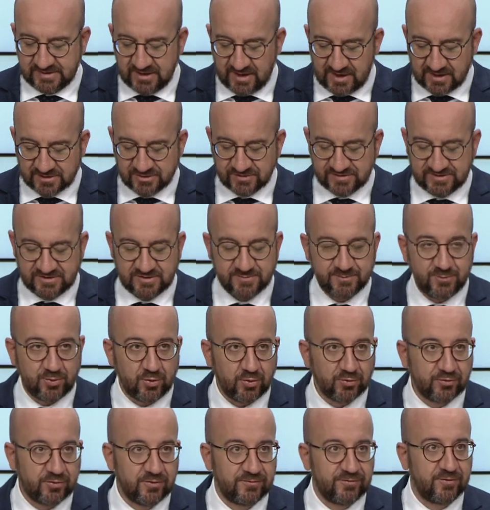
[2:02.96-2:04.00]
the largest
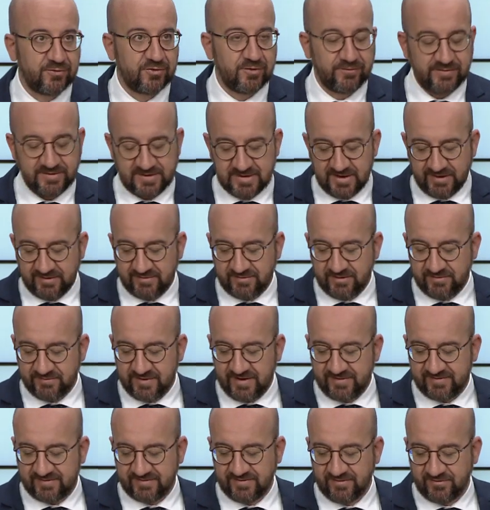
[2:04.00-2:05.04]
exporter for COVID-19
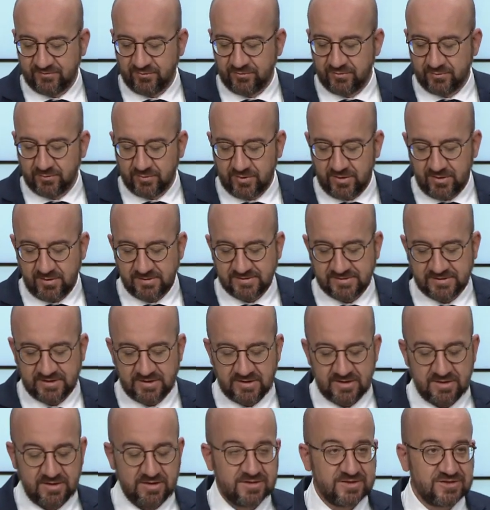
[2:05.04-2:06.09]
vaccines to the world.
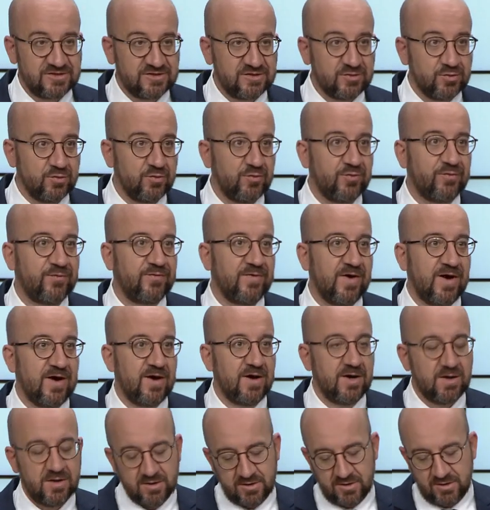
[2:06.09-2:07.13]
So
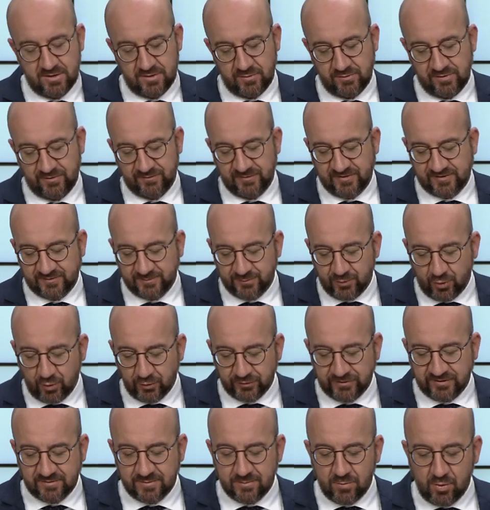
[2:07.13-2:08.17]
far, we have
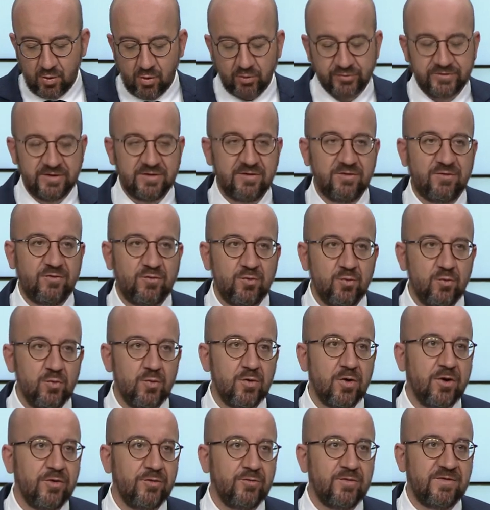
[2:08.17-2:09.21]
exported more than
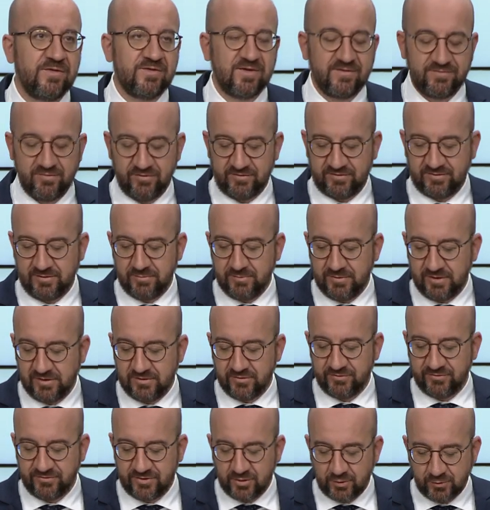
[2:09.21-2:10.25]
270
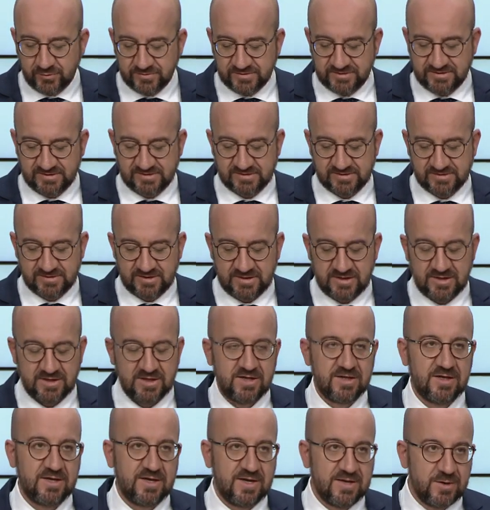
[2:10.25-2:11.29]
million doses,
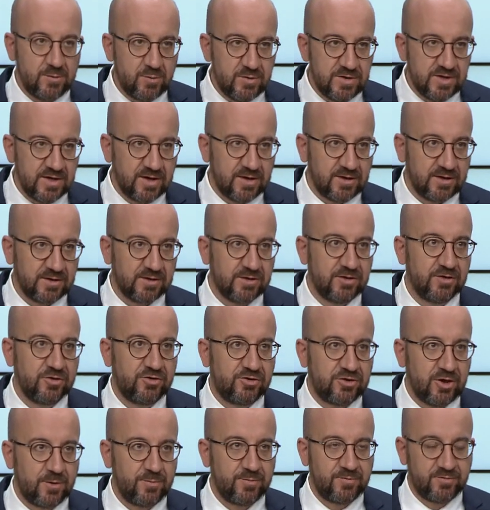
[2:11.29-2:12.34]
and we are
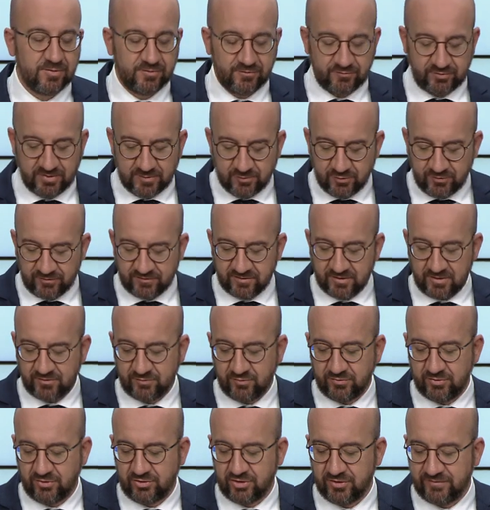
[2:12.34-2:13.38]
top contributor
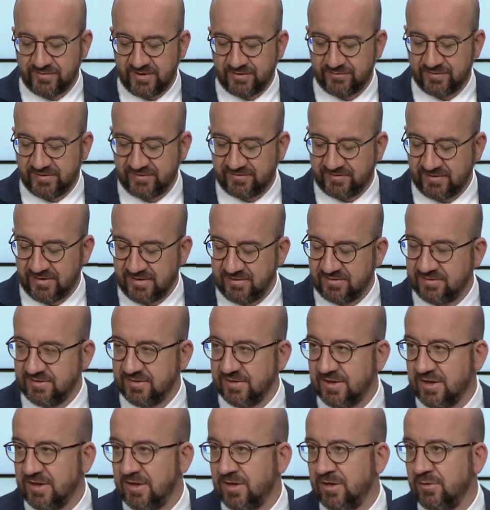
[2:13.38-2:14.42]
to the COVAX facility
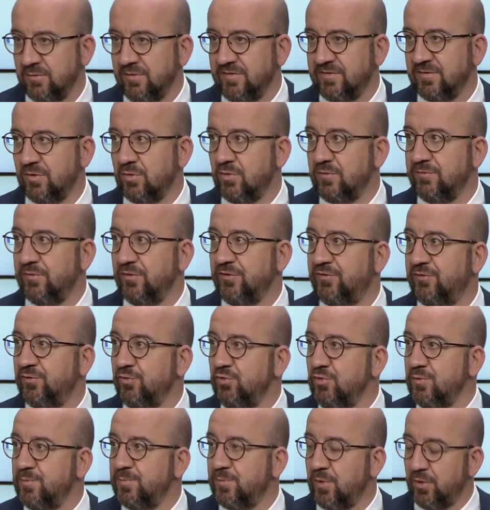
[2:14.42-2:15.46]
with over
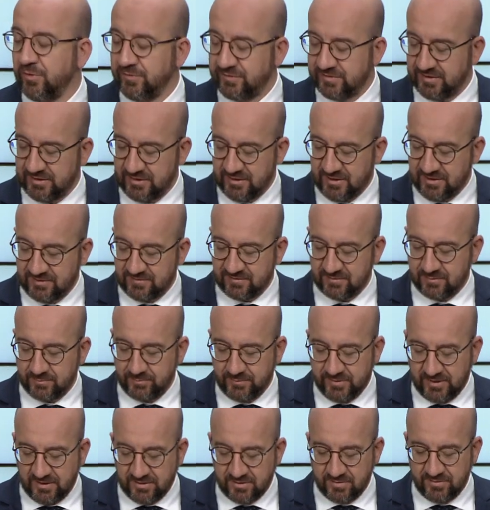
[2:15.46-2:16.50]
2.8
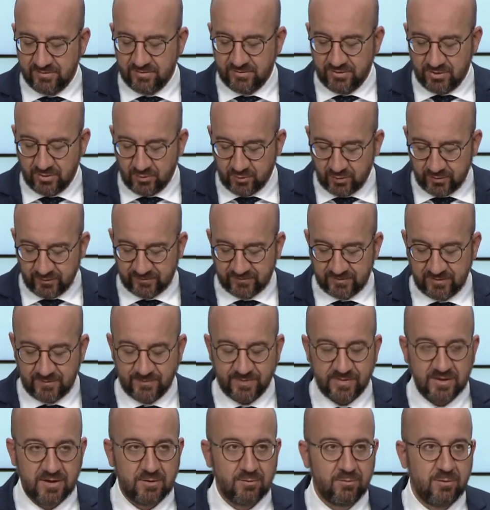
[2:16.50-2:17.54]
billion euros.
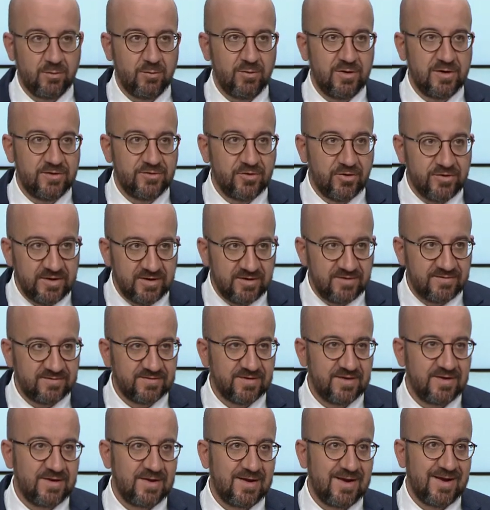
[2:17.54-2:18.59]
We will donate
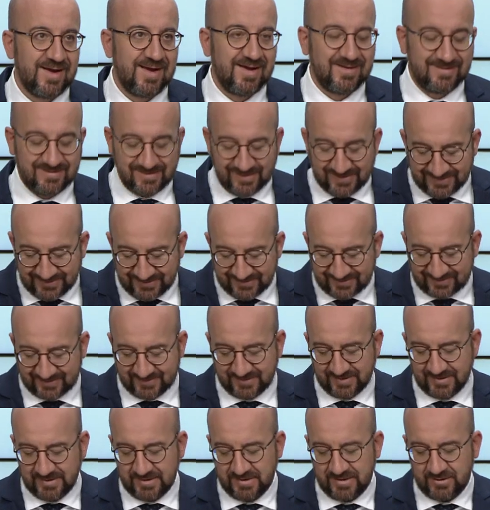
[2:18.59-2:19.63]
at least
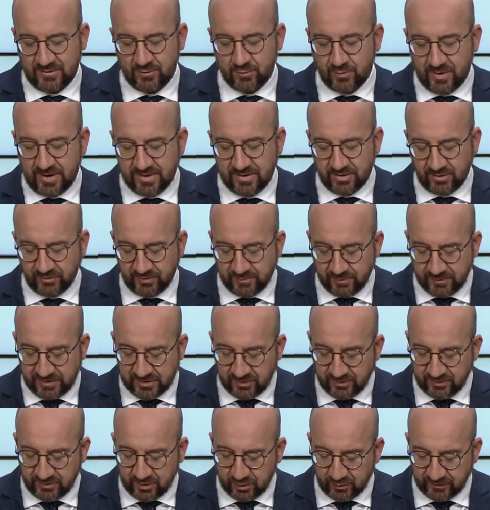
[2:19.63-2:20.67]
100
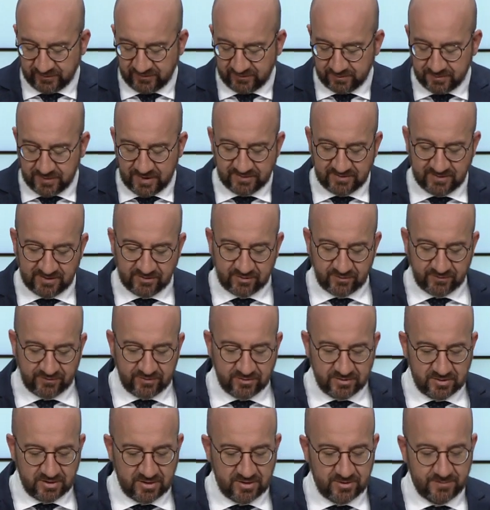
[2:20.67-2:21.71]
million doses by the end of
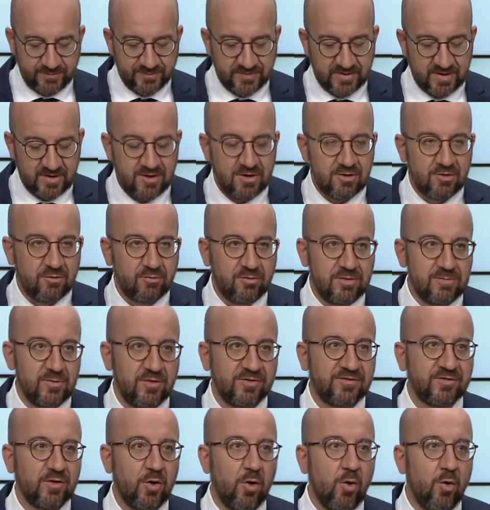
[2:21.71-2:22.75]
the year. We
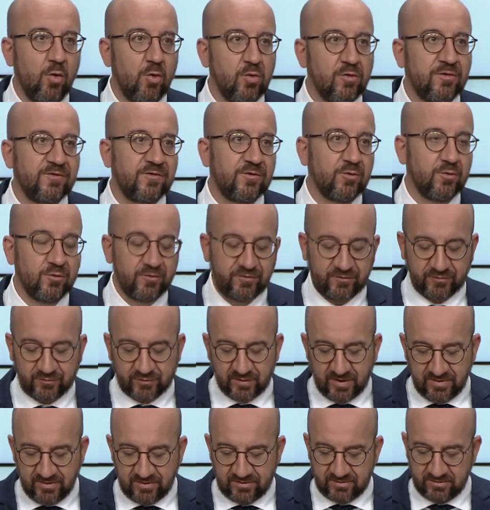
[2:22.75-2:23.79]
must also
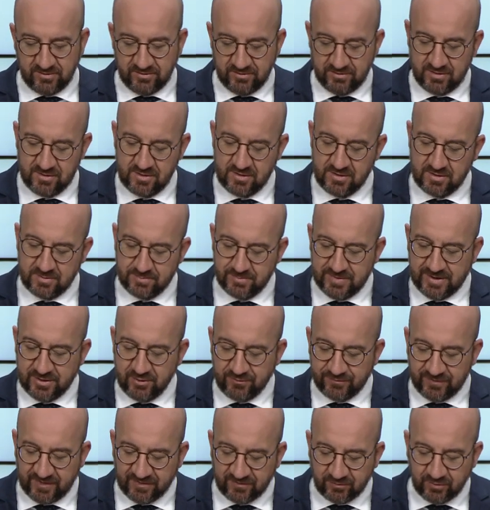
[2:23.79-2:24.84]
strengthen
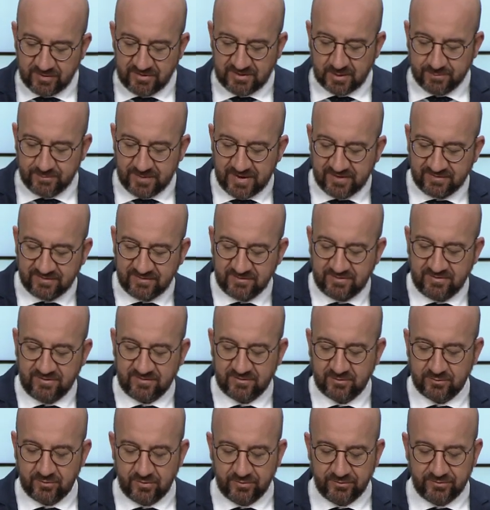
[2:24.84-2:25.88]
manufacturing
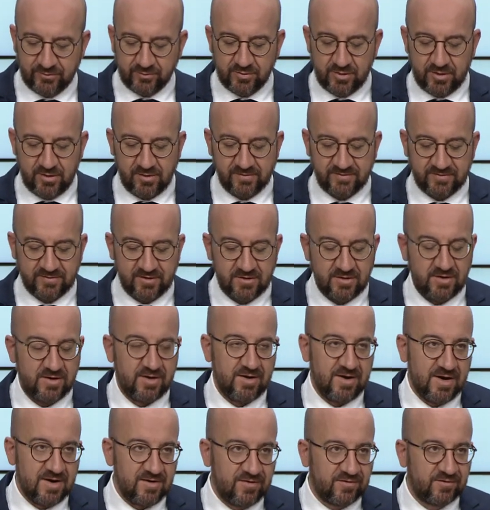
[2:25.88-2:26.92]
capacities around the world,
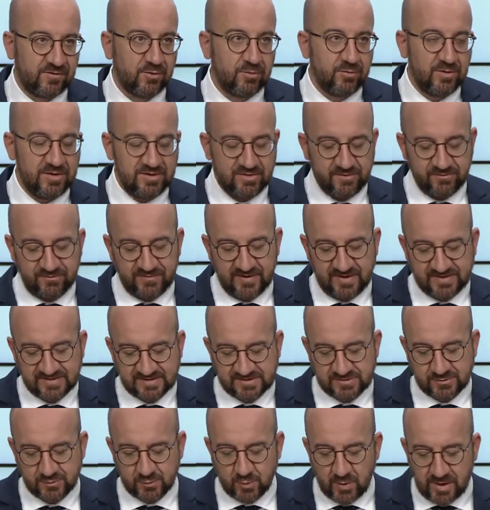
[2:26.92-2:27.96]
and so we'll
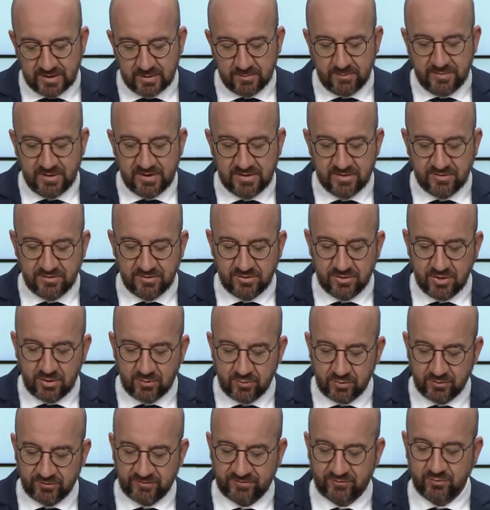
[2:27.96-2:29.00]
invest 1 billion
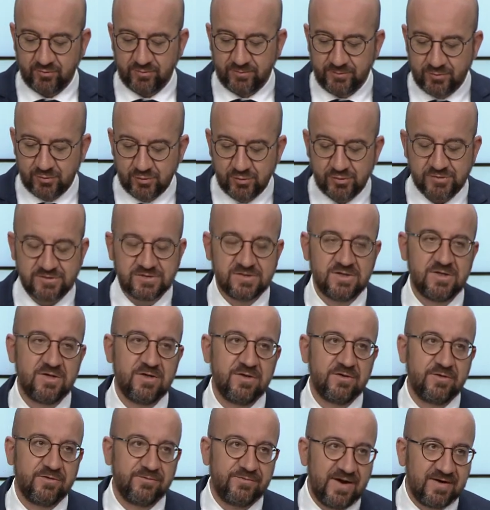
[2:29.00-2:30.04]
euros to boost
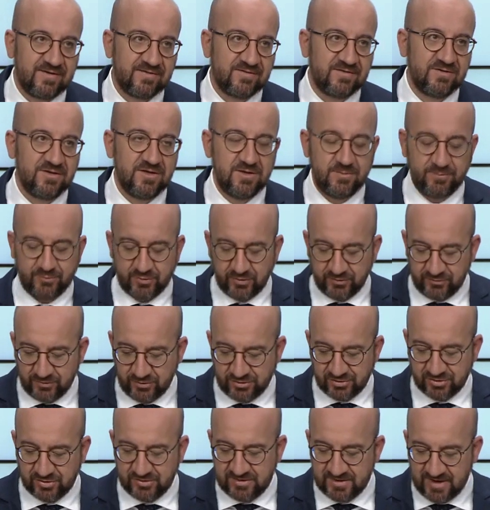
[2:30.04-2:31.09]
vaccine
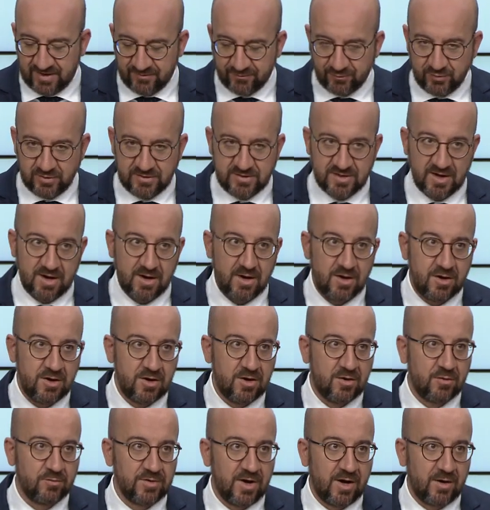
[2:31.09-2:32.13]
production in Africa.
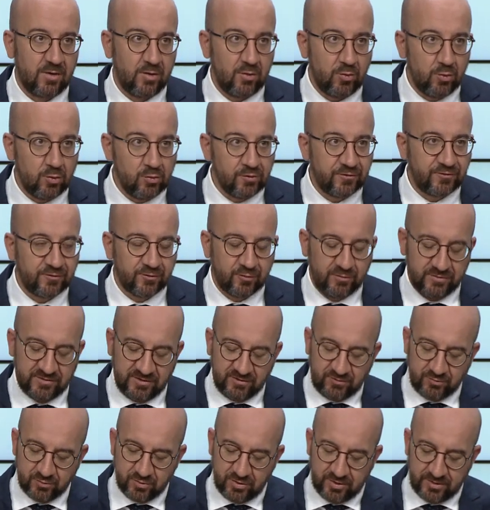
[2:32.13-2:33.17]
We are also ready
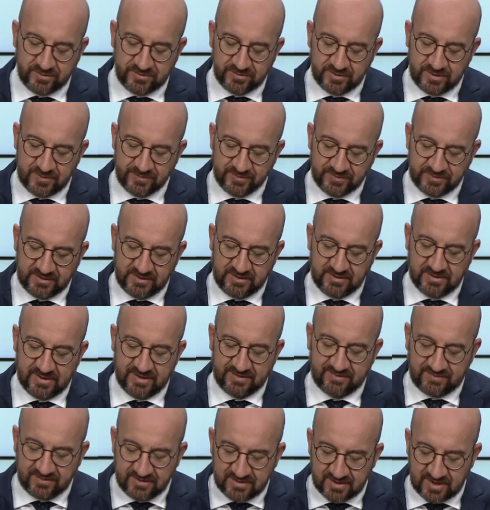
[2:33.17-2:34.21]
to work in
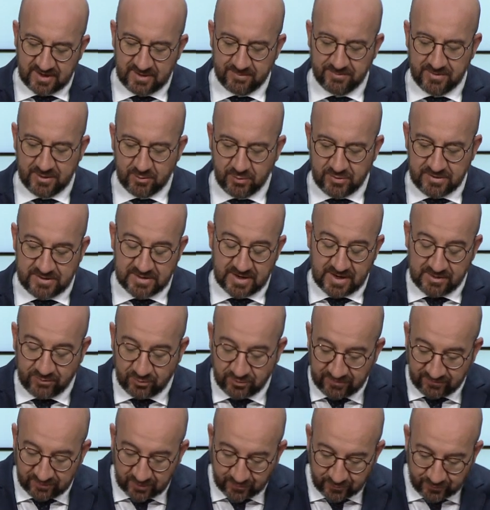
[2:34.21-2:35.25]
Latin America and to
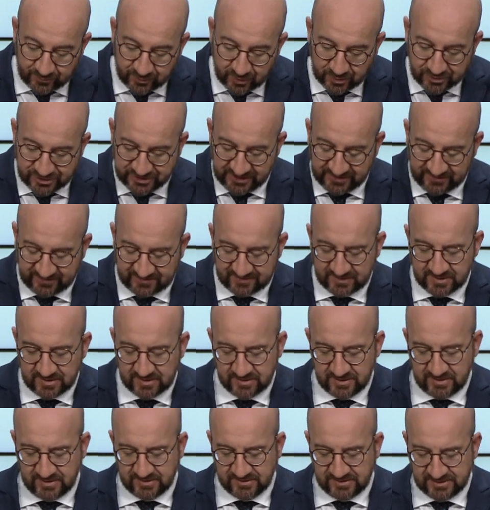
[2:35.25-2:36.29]
develop projects
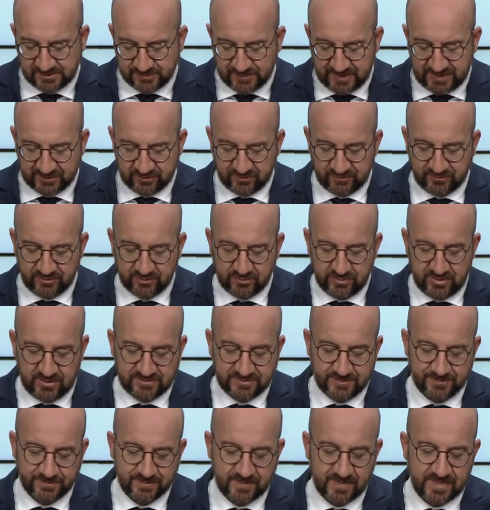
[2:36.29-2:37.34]
in this part of the world.